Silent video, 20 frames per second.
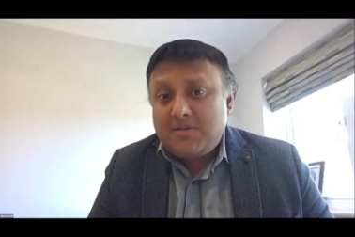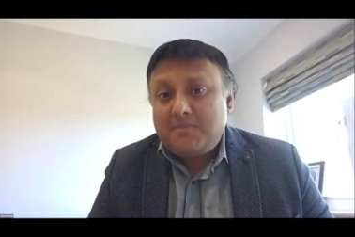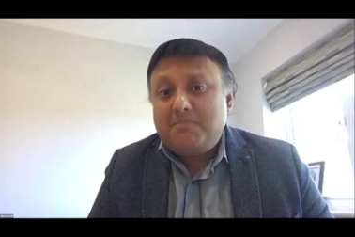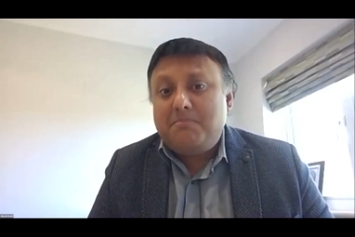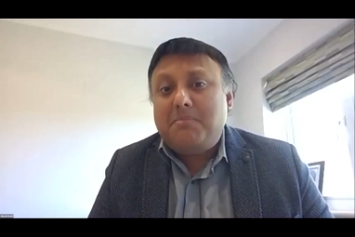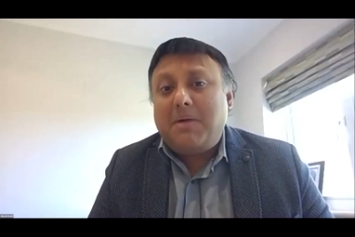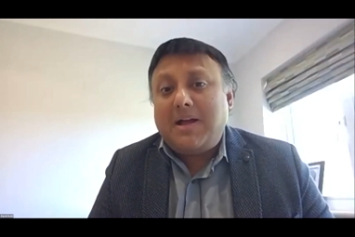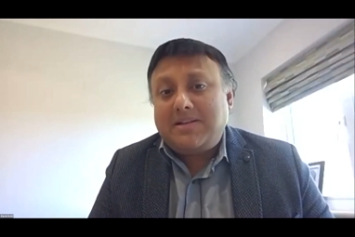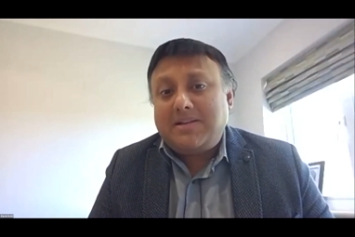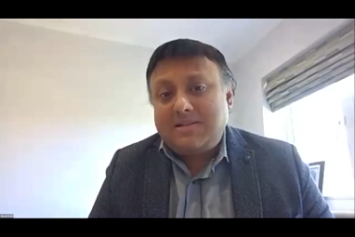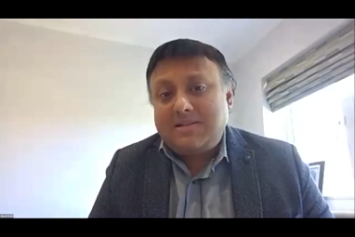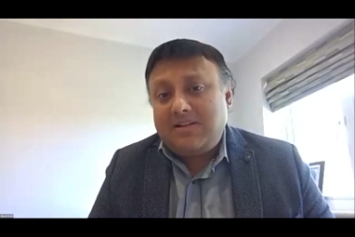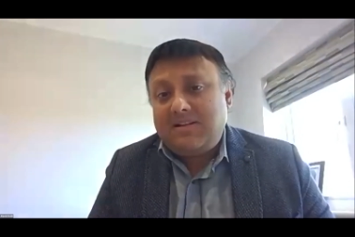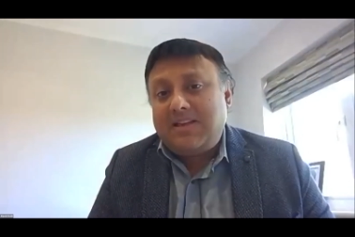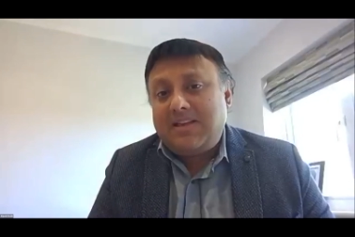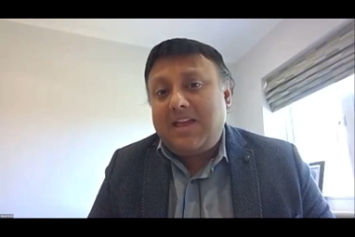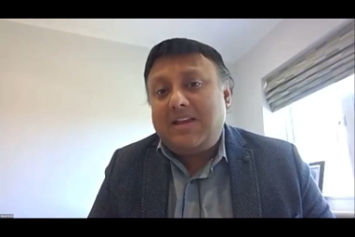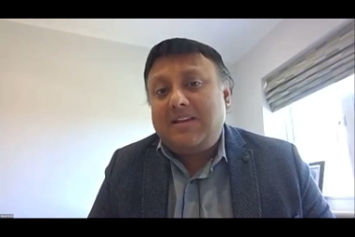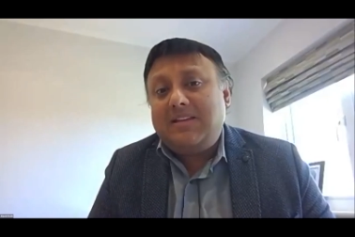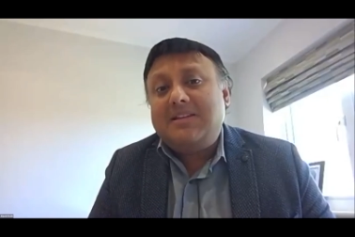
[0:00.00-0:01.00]
But
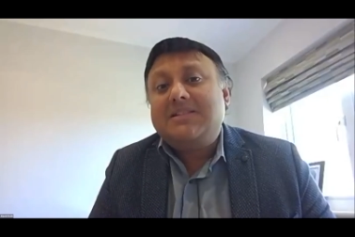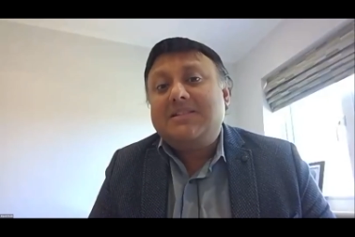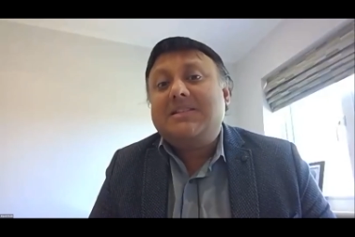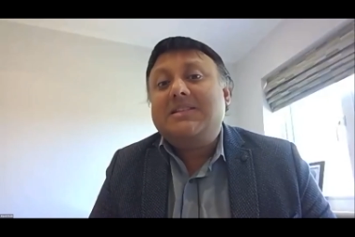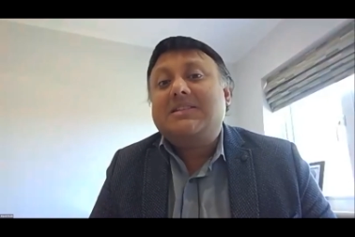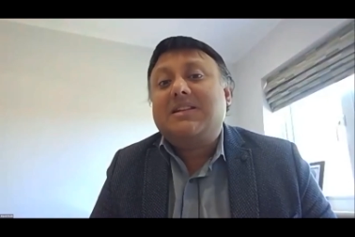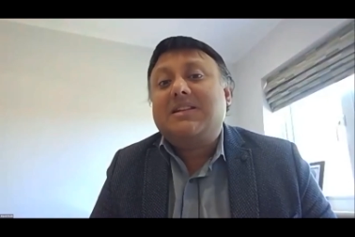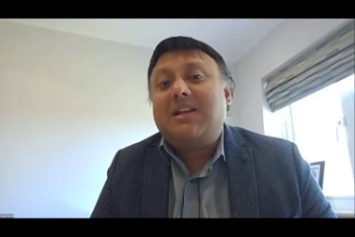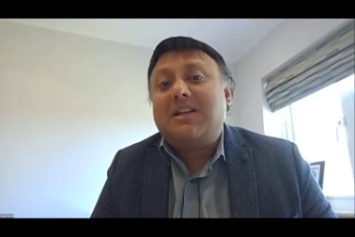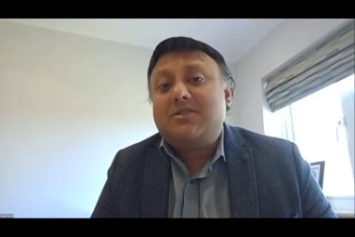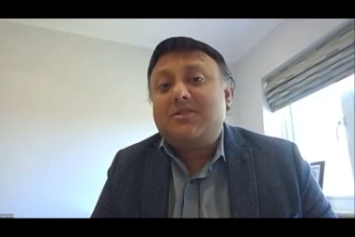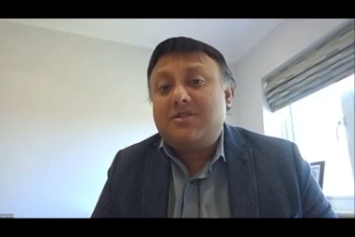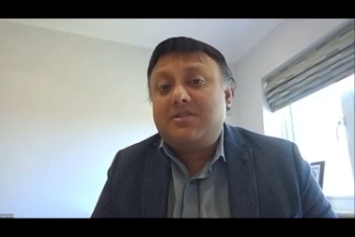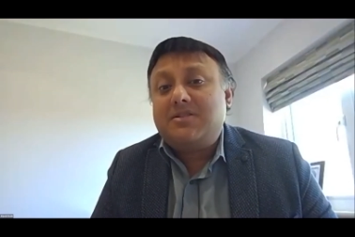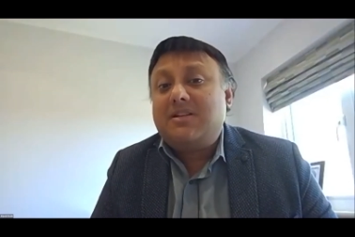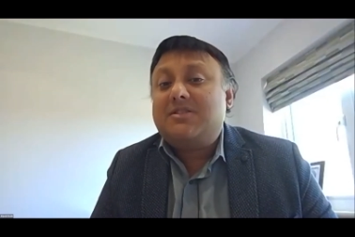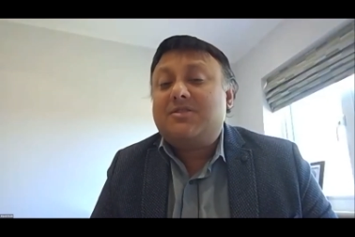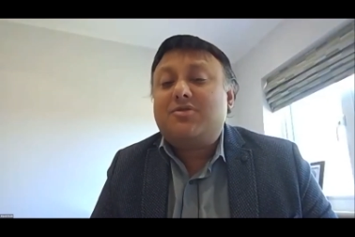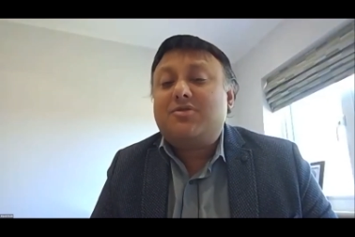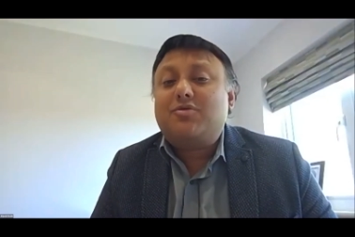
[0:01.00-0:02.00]
again, this is clutching
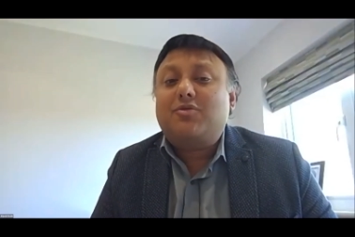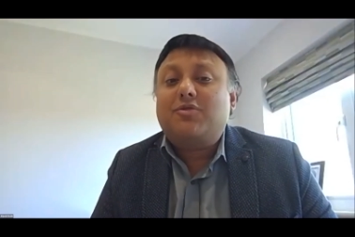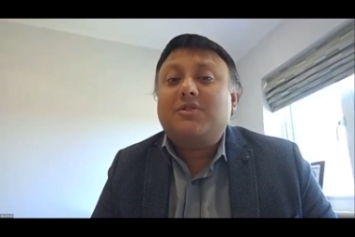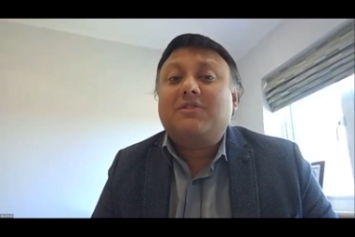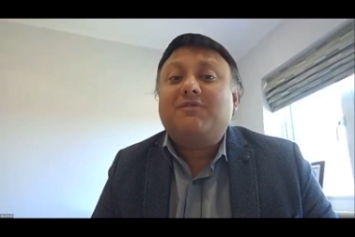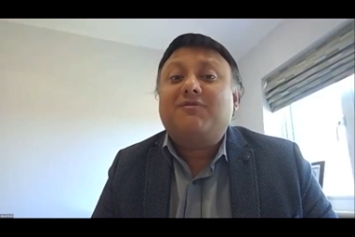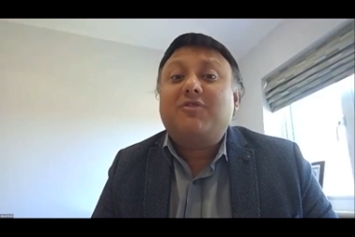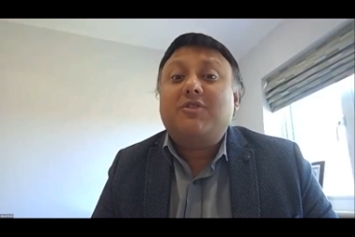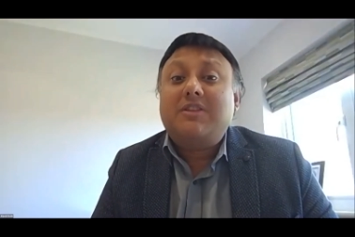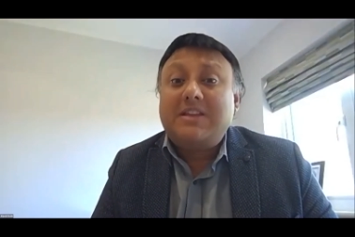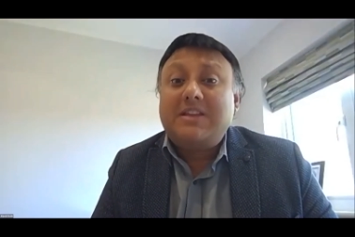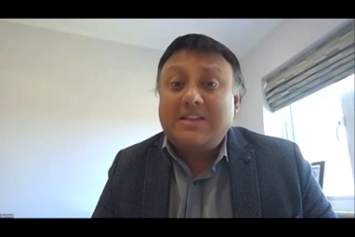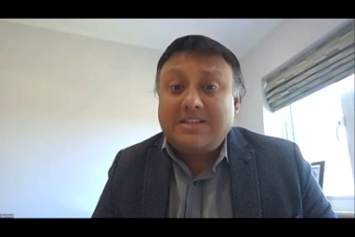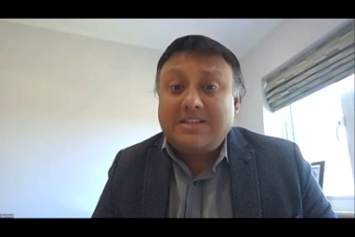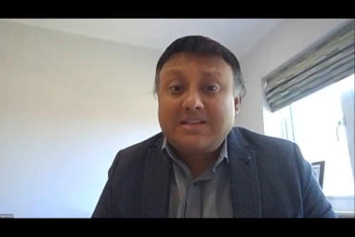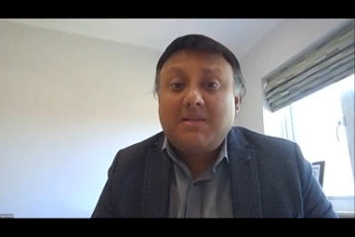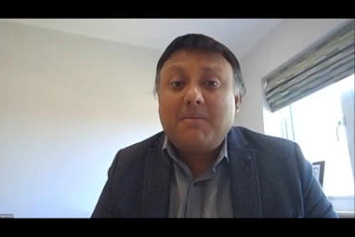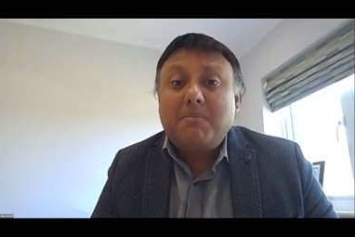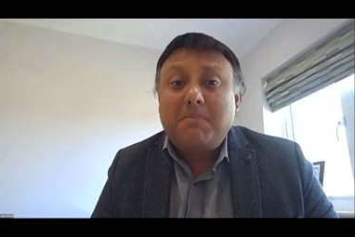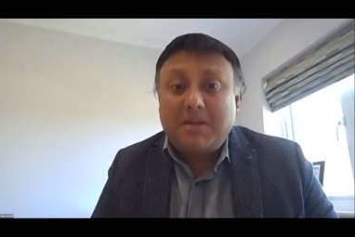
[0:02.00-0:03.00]
at straws for
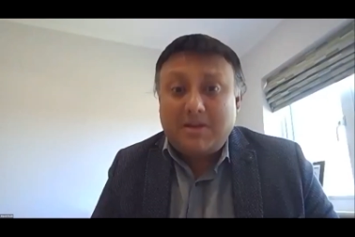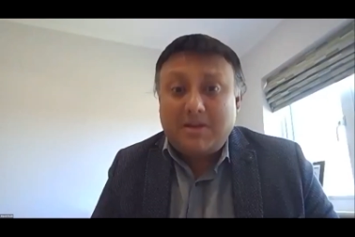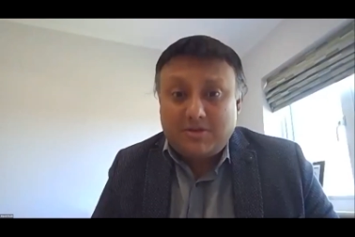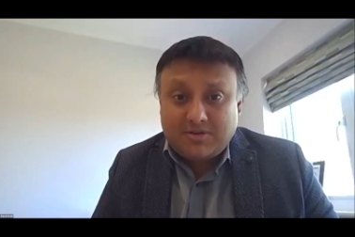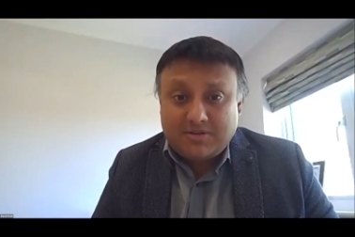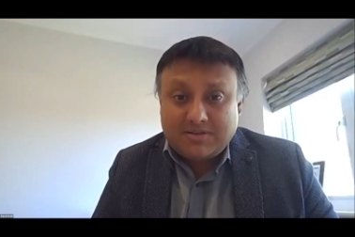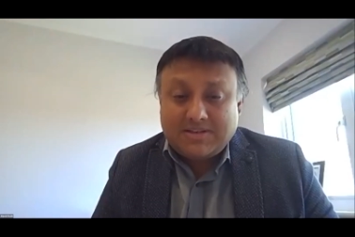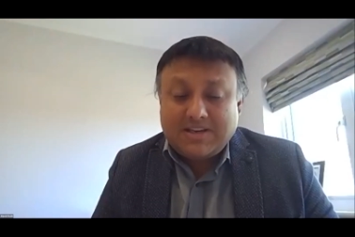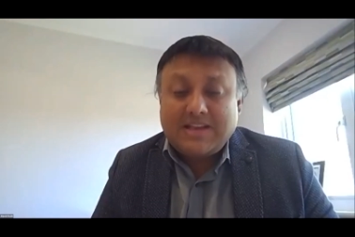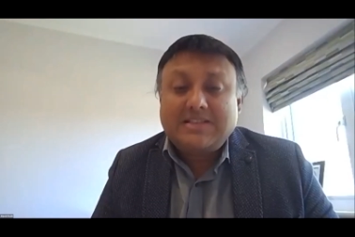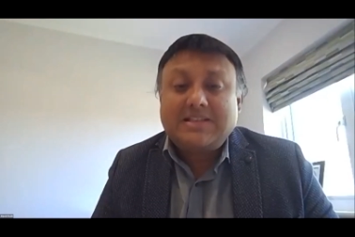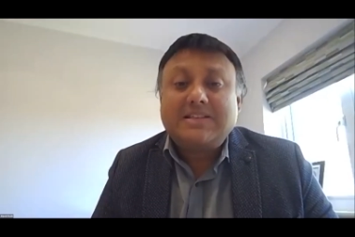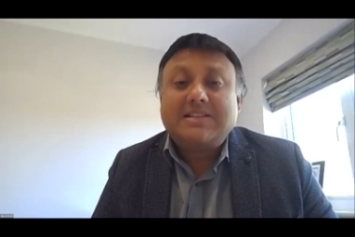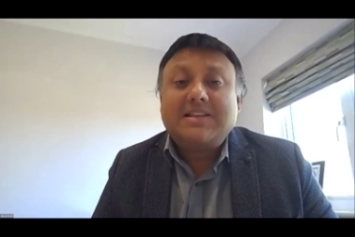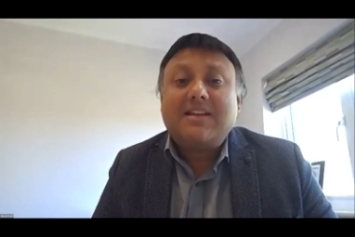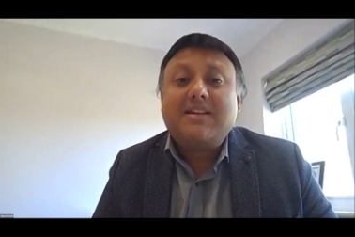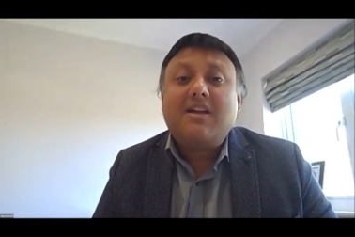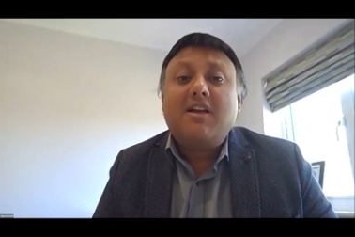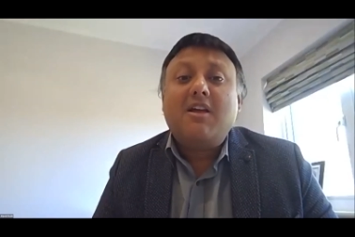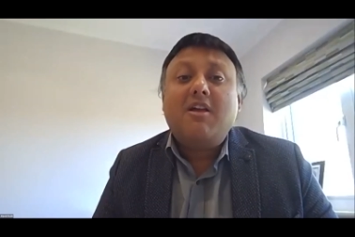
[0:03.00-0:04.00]
these patients. As I
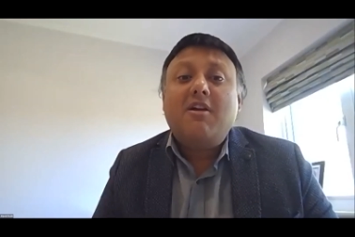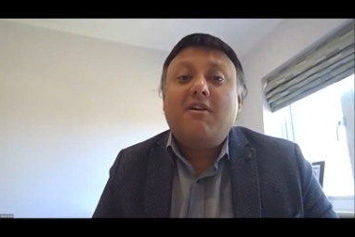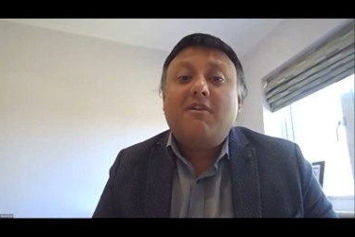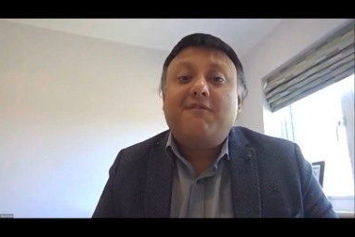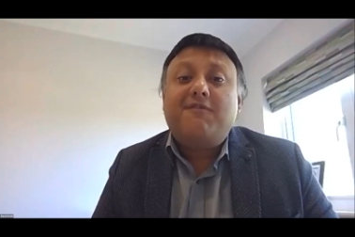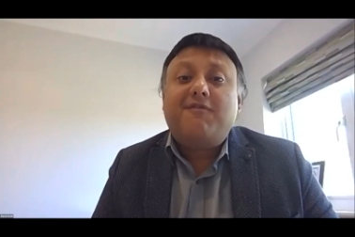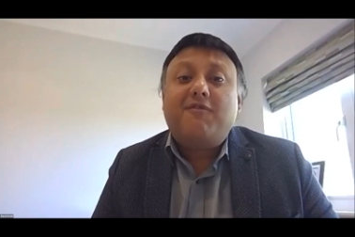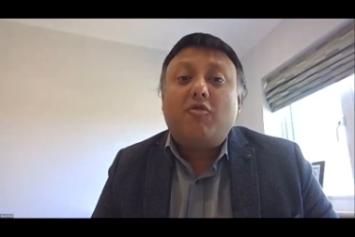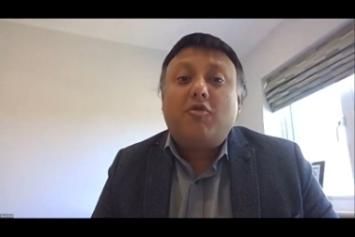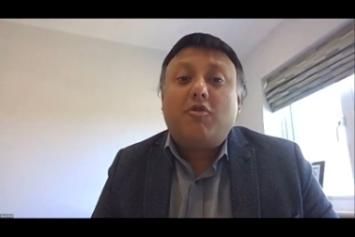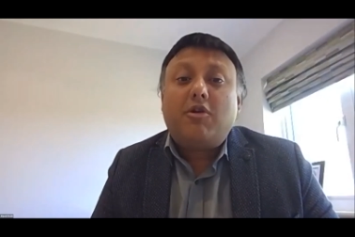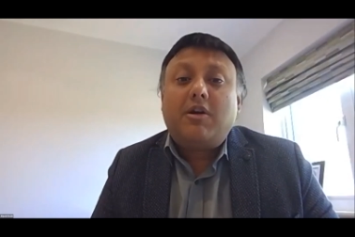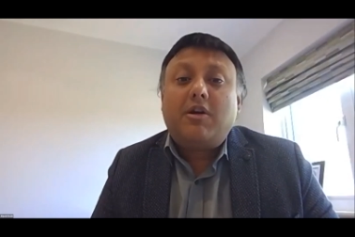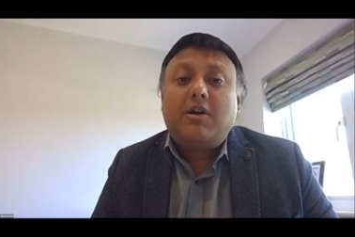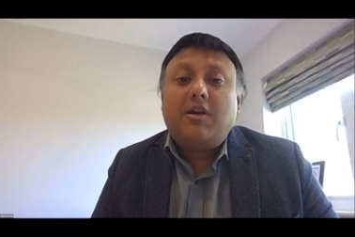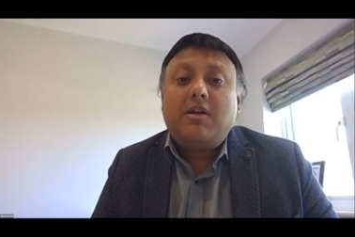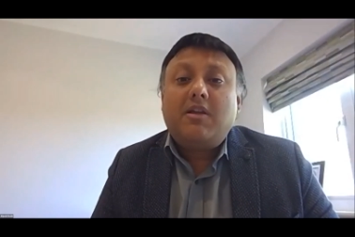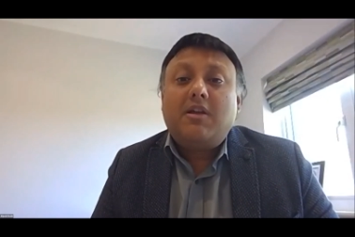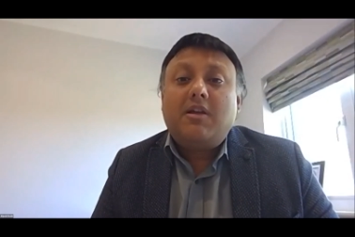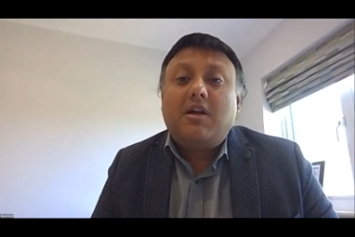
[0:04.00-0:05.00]
said,
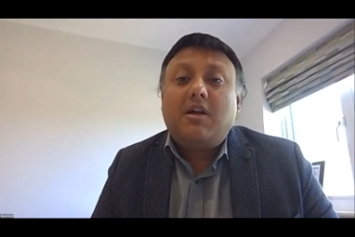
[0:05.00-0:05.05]
for